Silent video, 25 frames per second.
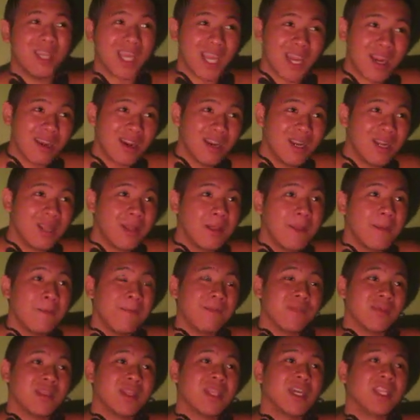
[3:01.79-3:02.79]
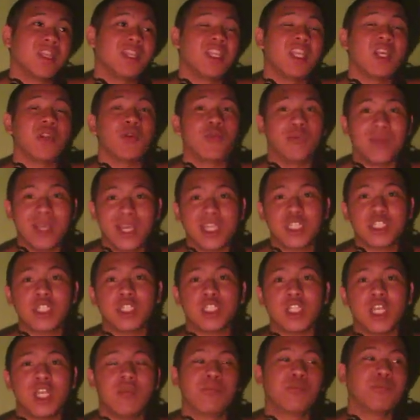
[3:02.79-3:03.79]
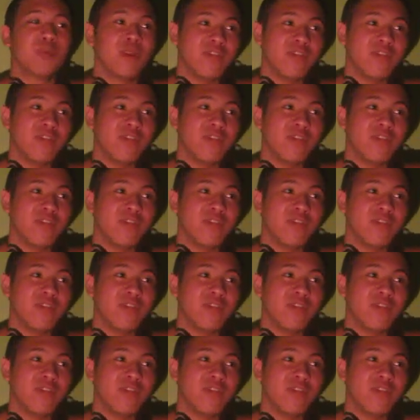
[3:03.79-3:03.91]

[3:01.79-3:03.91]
there that they're rich and